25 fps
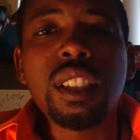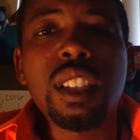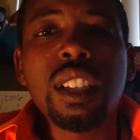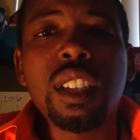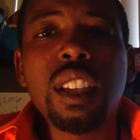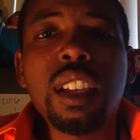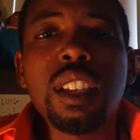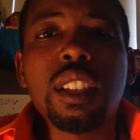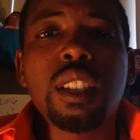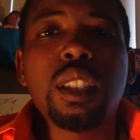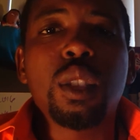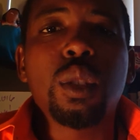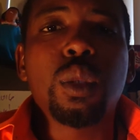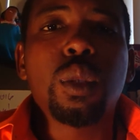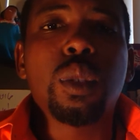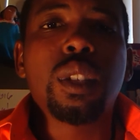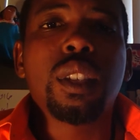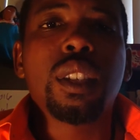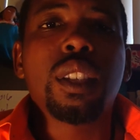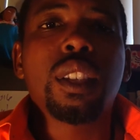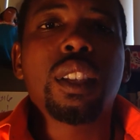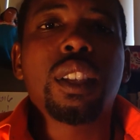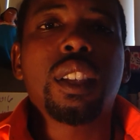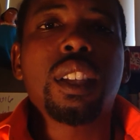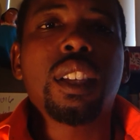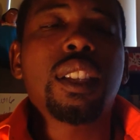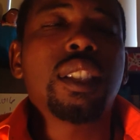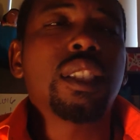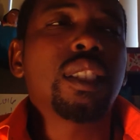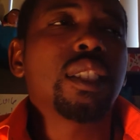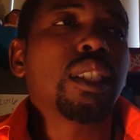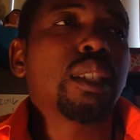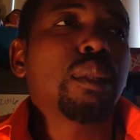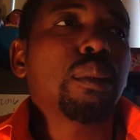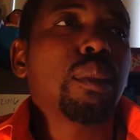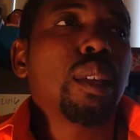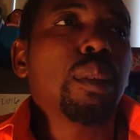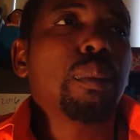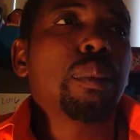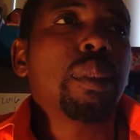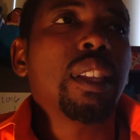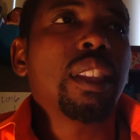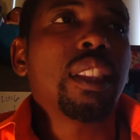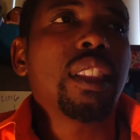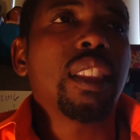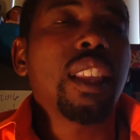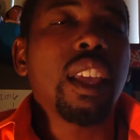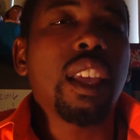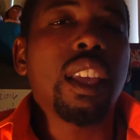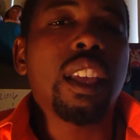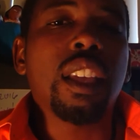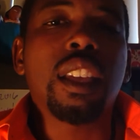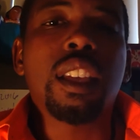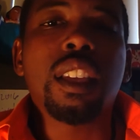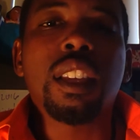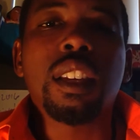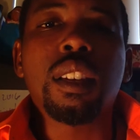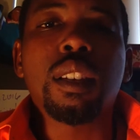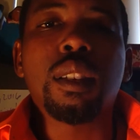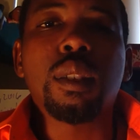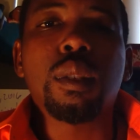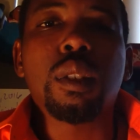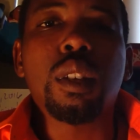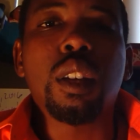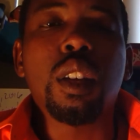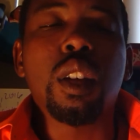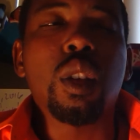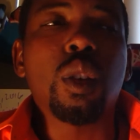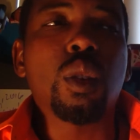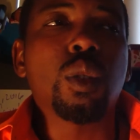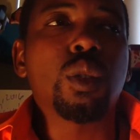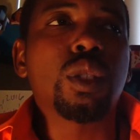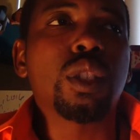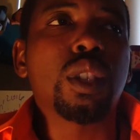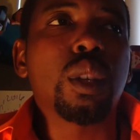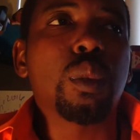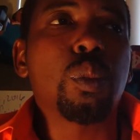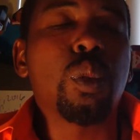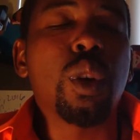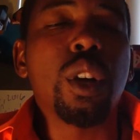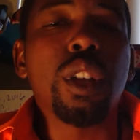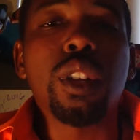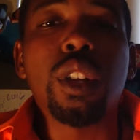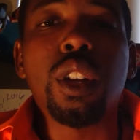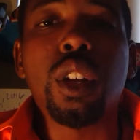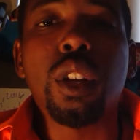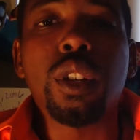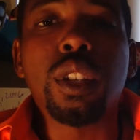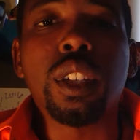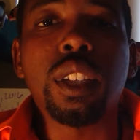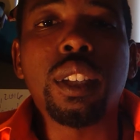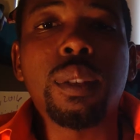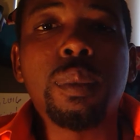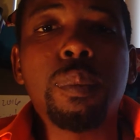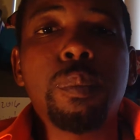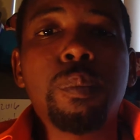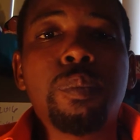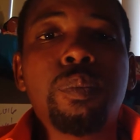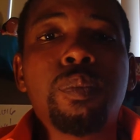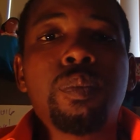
I like doing things that made me think and, somewhat nerdy.